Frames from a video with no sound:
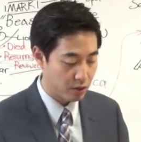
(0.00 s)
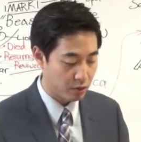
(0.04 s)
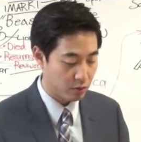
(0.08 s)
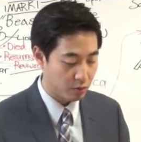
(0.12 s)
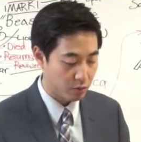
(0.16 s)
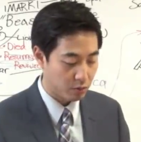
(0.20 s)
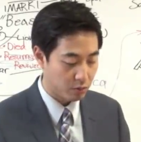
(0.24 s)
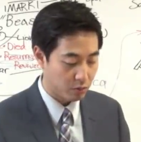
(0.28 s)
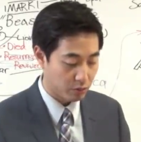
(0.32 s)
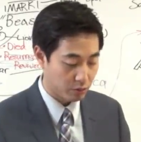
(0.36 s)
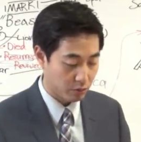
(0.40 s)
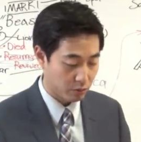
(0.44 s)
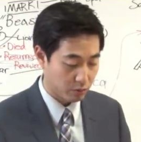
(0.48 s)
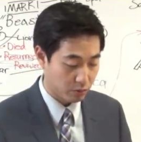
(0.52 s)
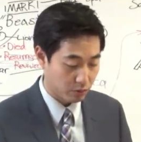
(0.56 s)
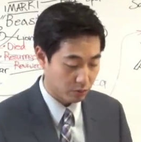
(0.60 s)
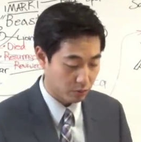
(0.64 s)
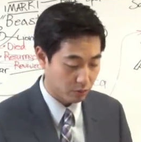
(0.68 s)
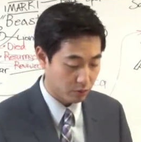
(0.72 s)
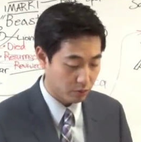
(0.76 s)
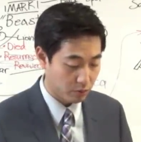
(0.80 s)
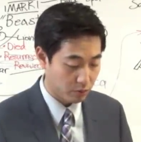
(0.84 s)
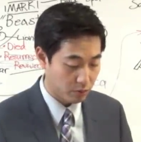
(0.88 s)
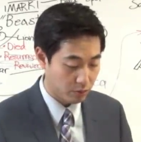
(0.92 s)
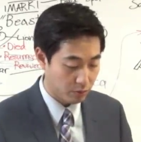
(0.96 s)

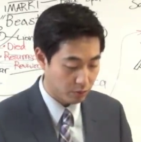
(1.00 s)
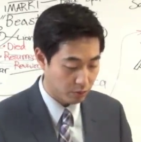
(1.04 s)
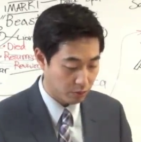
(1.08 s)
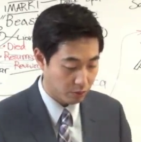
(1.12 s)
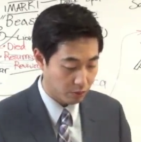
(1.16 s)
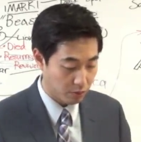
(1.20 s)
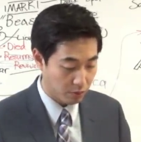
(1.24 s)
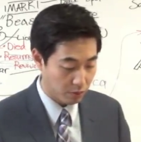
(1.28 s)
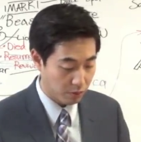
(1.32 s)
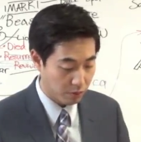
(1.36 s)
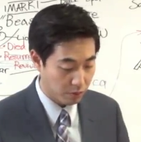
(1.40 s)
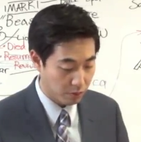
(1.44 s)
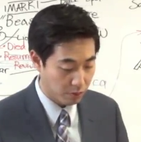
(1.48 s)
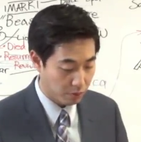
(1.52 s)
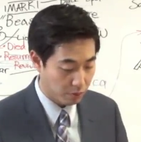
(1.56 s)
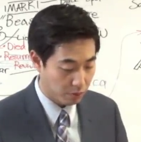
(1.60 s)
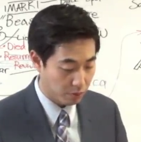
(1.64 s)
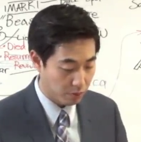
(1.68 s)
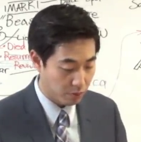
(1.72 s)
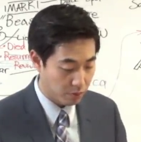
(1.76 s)
[no speech]